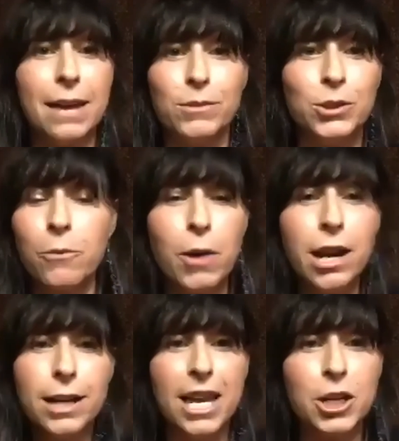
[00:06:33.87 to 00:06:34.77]
So I went on
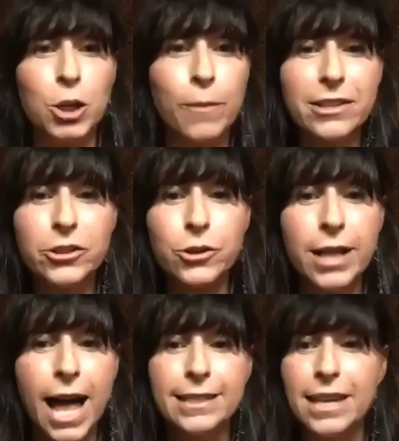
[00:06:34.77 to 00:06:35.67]
to take your master
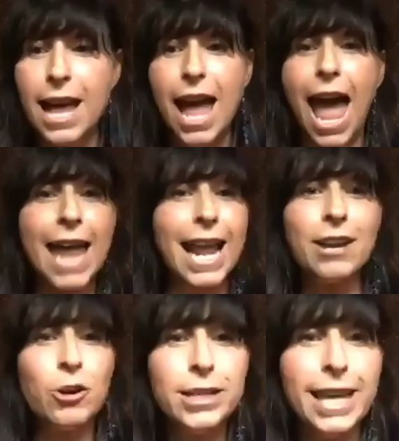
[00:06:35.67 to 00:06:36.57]
class, and I
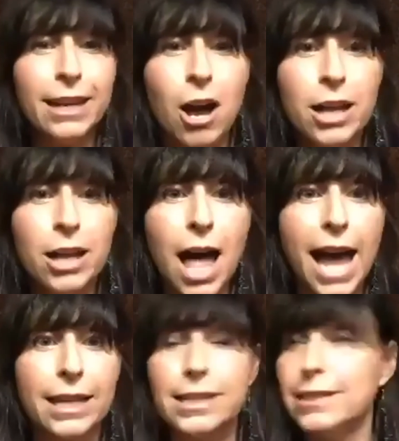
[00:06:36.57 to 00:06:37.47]
couldn't get online
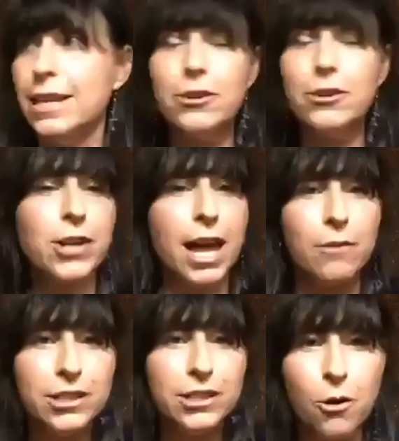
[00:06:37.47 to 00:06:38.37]
because the internet was,
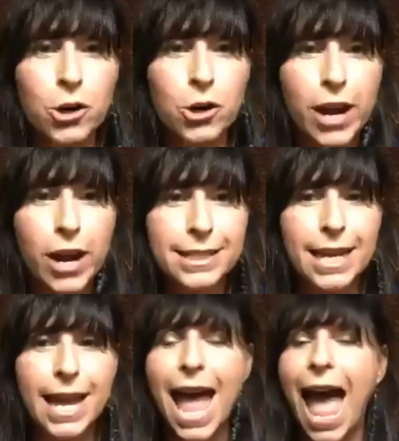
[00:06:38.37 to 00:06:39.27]

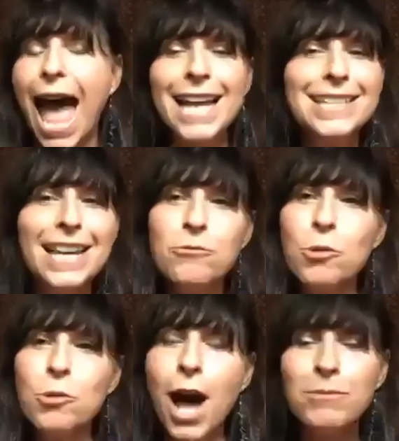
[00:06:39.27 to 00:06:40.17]
crazy. And I said, well,
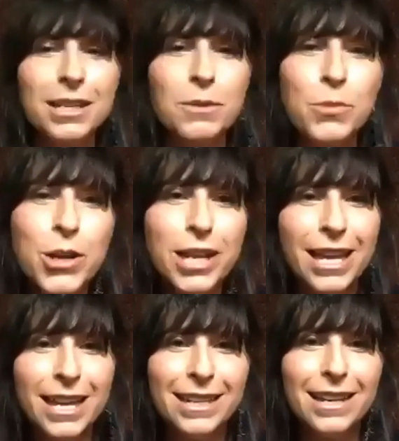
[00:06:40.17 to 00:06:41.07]
I'm just going to put
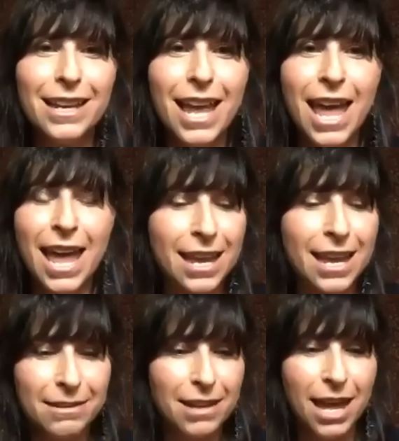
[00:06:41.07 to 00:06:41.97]
in
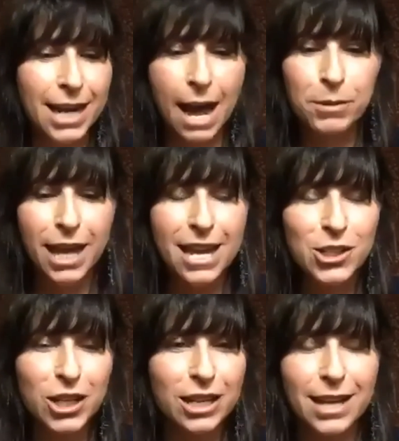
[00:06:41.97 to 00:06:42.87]
an
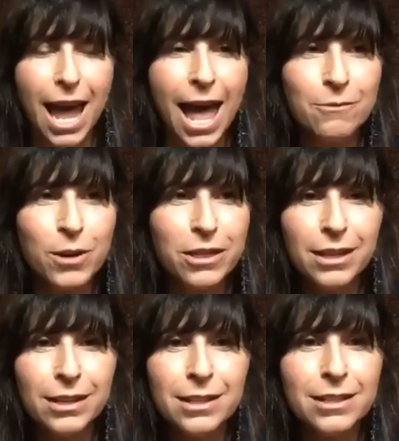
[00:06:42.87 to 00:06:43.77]
application. And
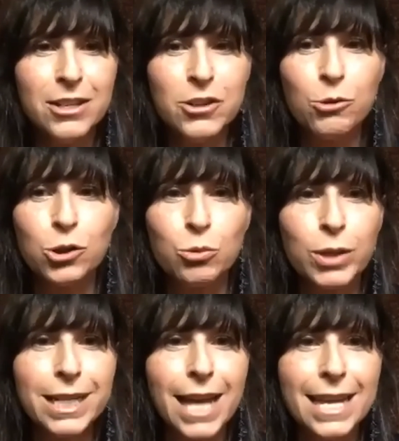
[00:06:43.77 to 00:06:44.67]
within,
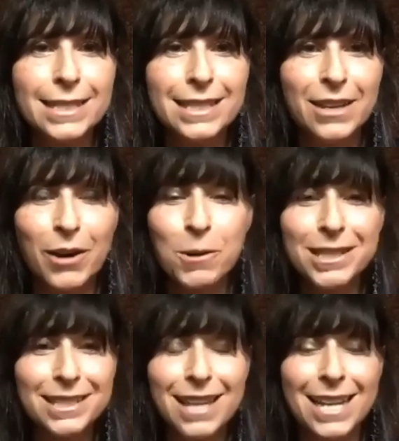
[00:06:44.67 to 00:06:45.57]
3 days, there I was
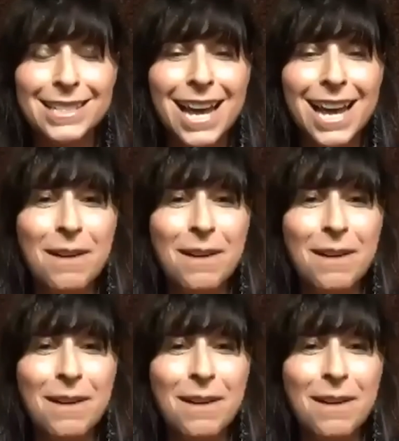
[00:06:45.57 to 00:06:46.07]
signed up.